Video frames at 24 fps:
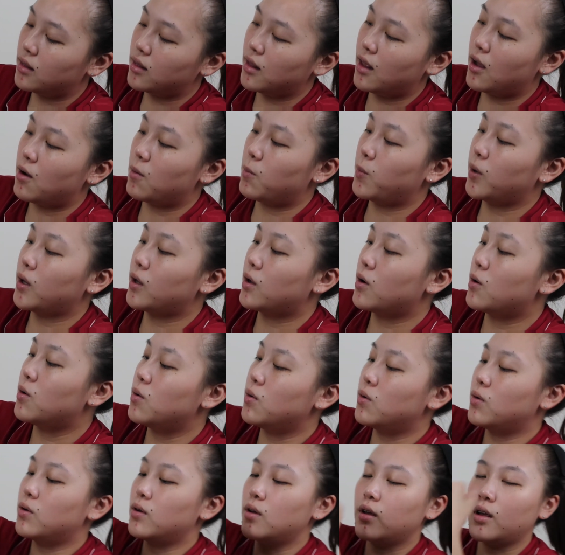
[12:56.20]
There we go.
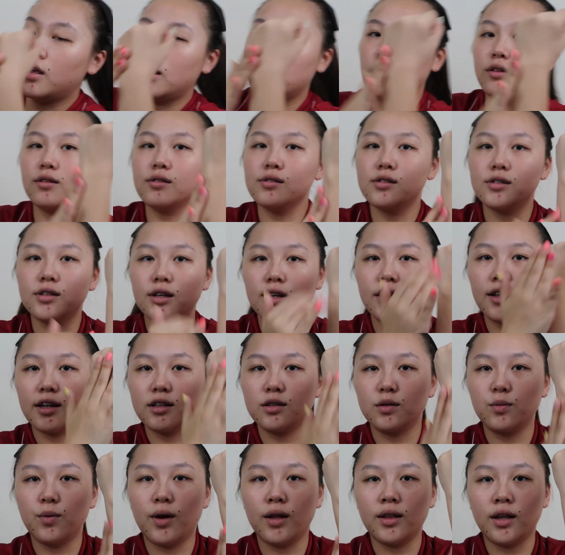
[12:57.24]
See,
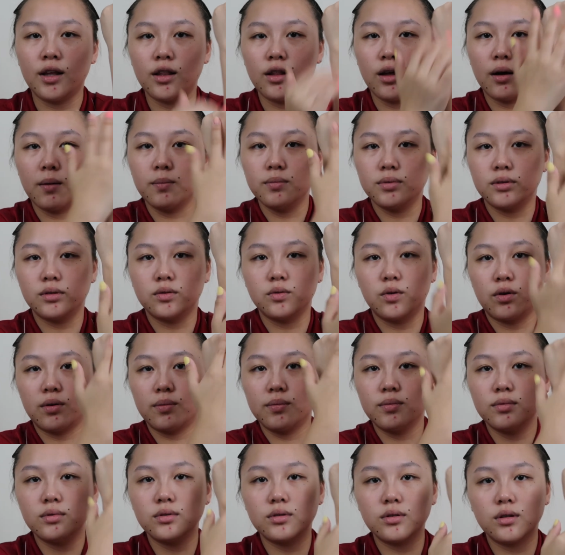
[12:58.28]
that's when it absorbs.
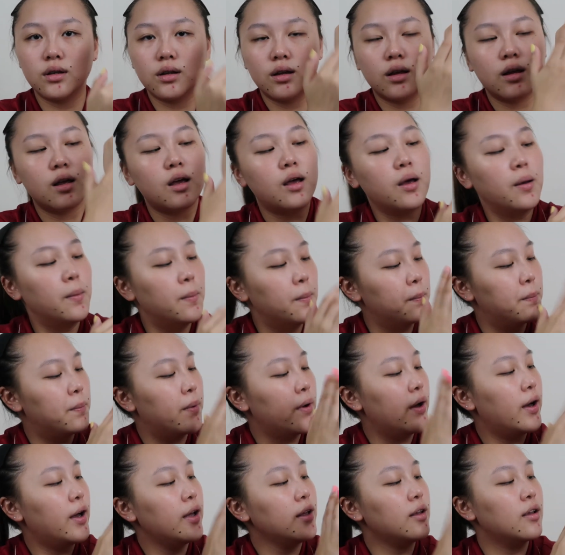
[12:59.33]

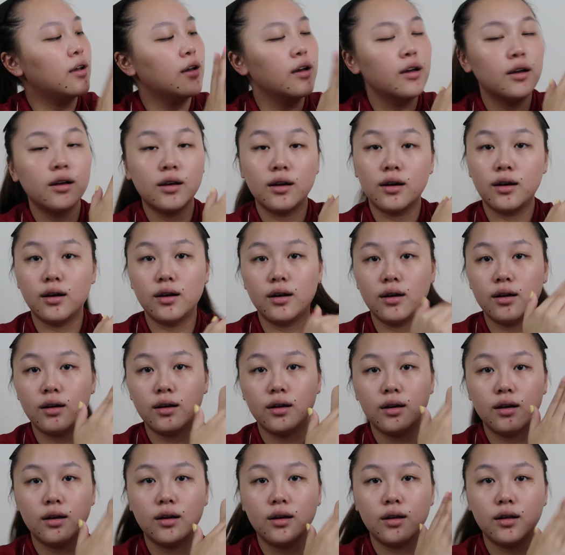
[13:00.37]
But
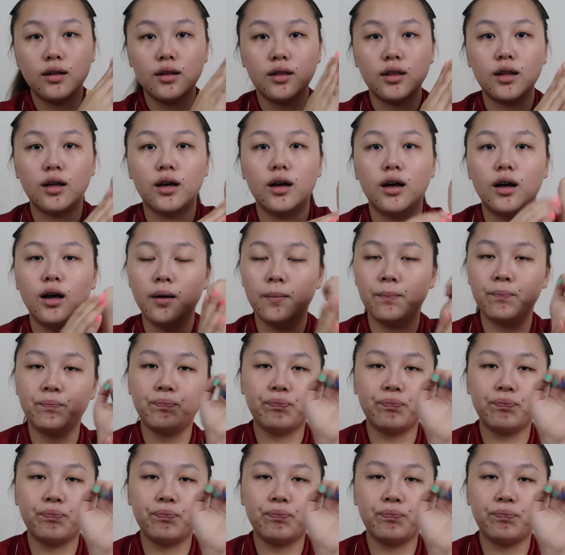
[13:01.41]
the